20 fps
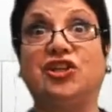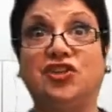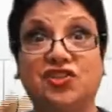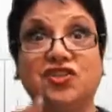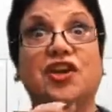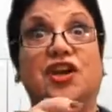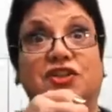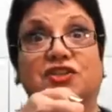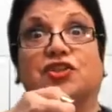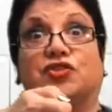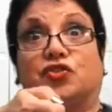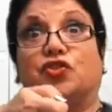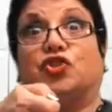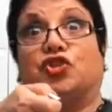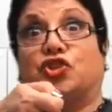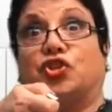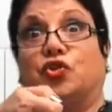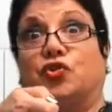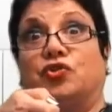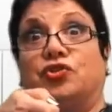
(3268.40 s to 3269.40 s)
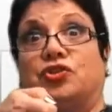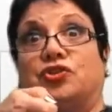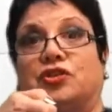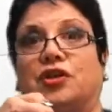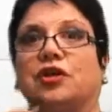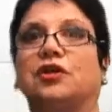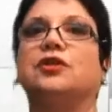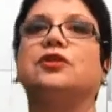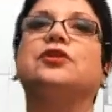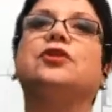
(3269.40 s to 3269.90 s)
started to shoot?
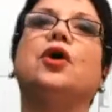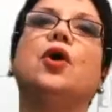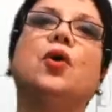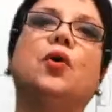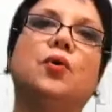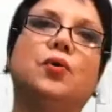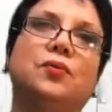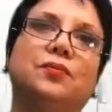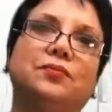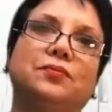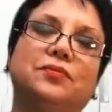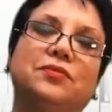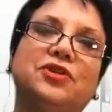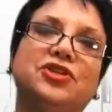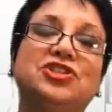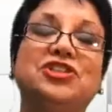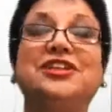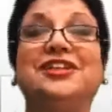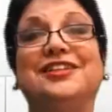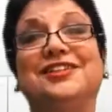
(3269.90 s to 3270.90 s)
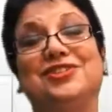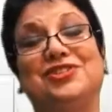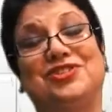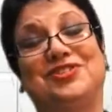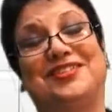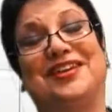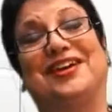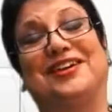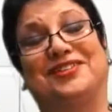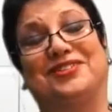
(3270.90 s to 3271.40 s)
No. She didn't
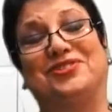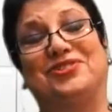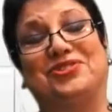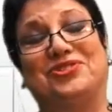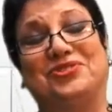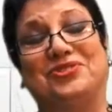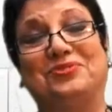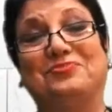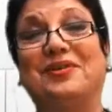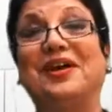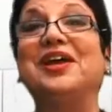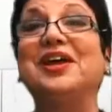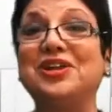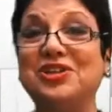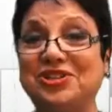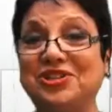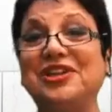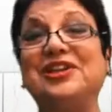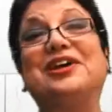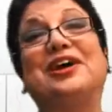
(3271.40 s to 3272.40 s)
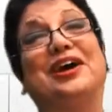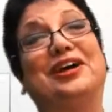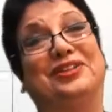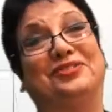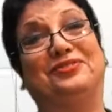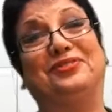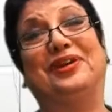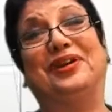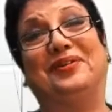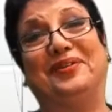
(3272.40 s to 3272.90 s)
start to shoot, but she
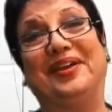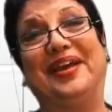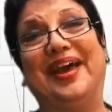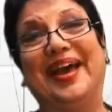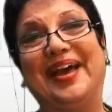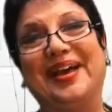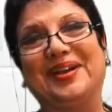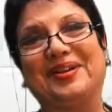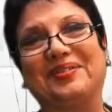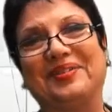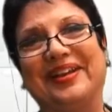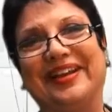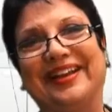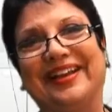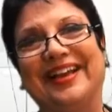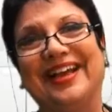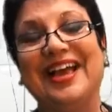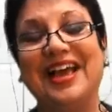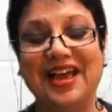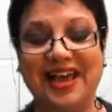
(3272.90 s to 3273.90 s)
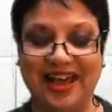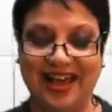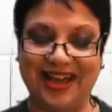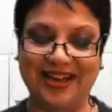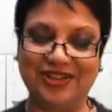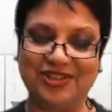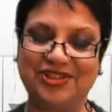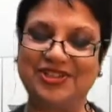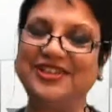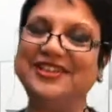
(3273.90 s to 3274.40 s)
got very angry.
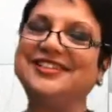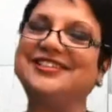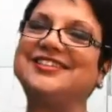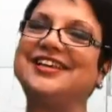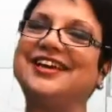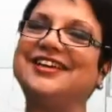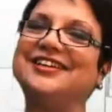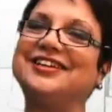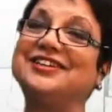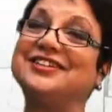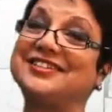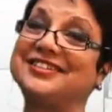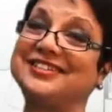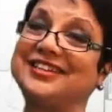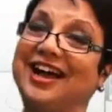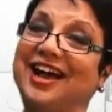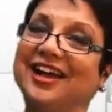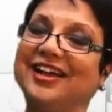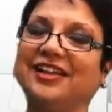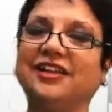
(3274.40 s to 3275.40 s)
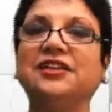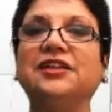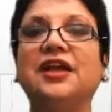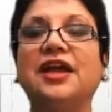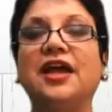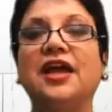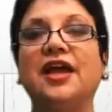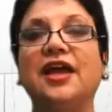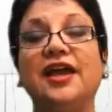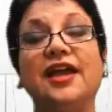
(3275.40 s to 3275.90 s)
And she said in style,
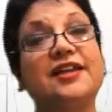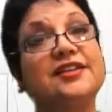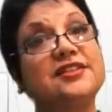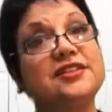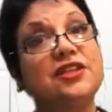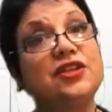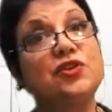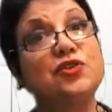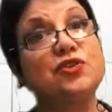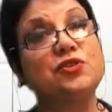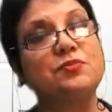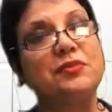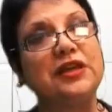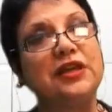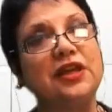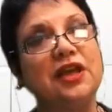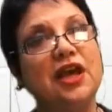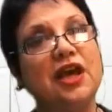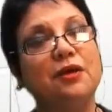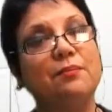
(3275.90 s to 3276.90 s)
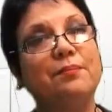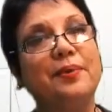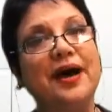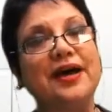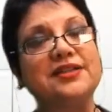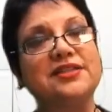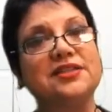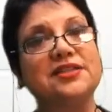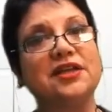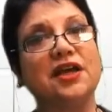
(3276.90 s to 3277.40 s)
"Excuse me,
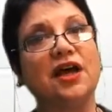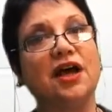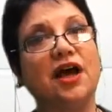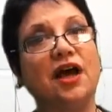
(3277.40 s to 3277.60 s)
but